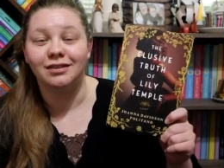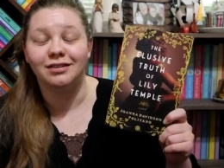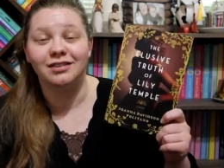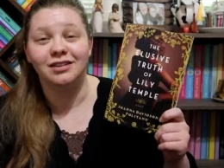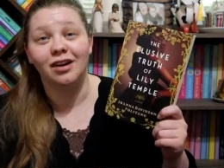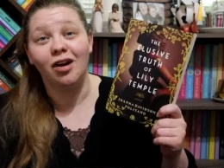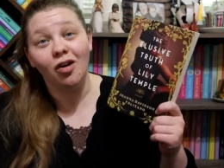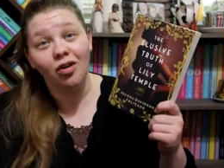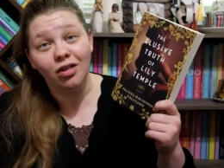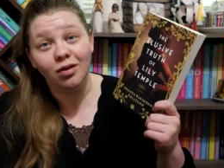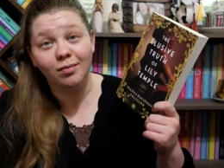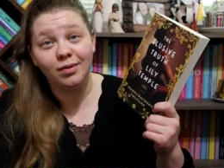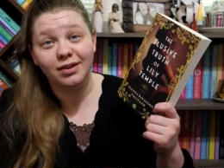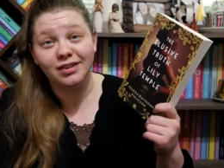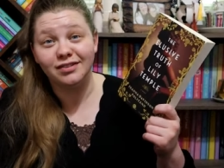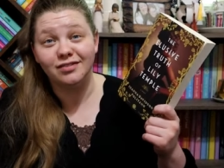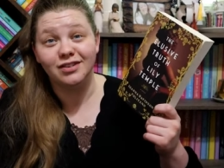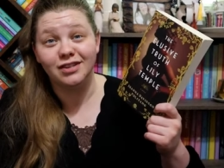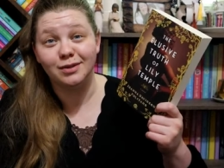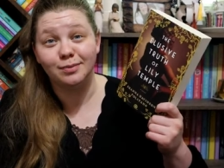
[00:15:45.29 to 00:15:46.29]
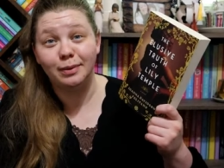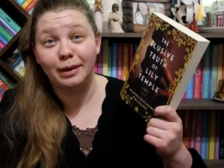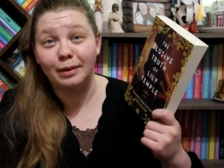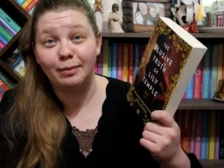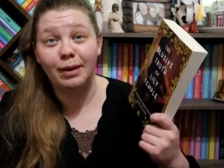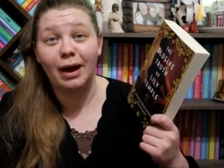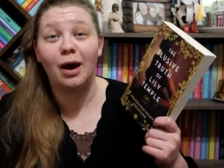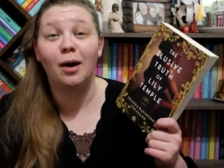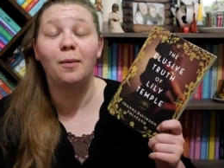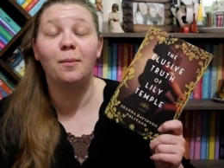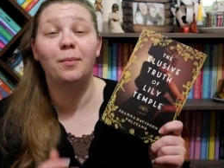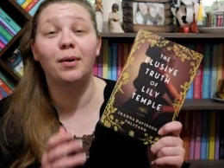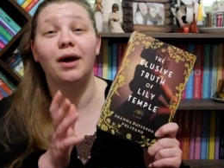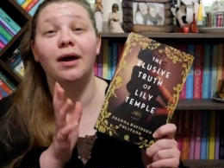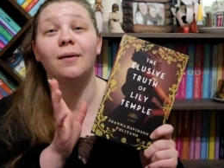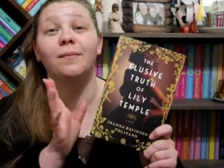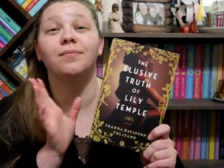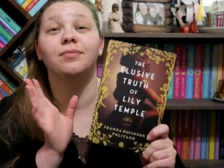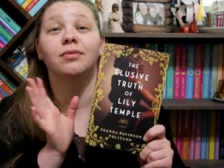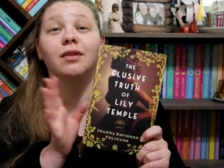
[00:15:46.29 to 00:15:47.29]
And I was like, oh, they must have just put them out.
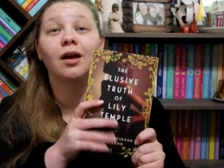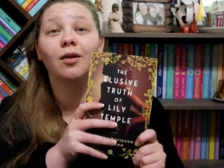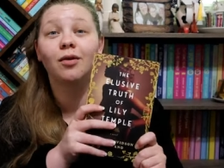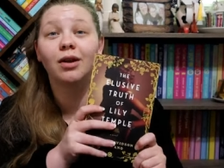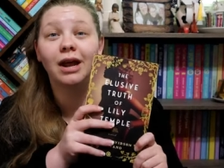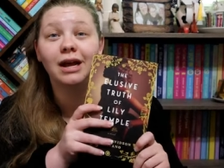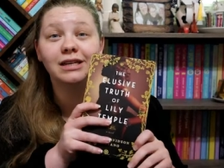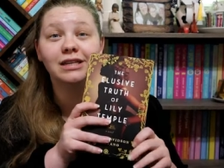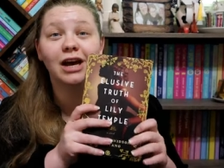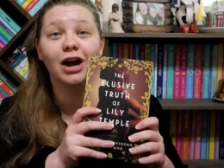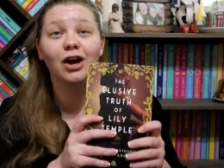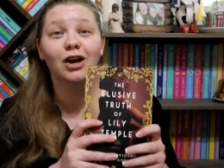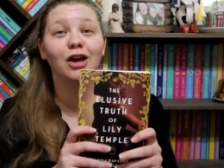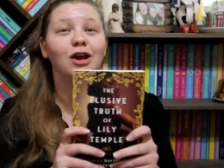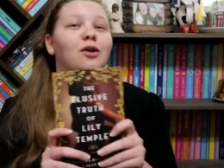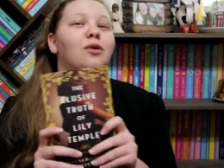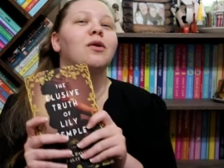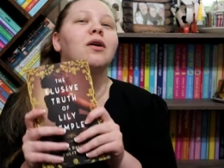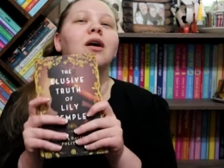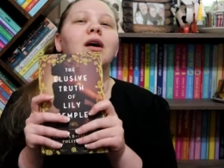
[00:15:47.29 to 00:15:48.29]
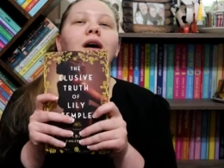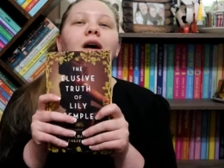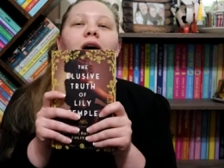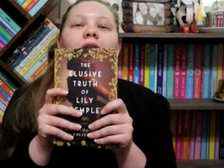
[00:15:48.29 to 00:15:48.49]
But when I tell you,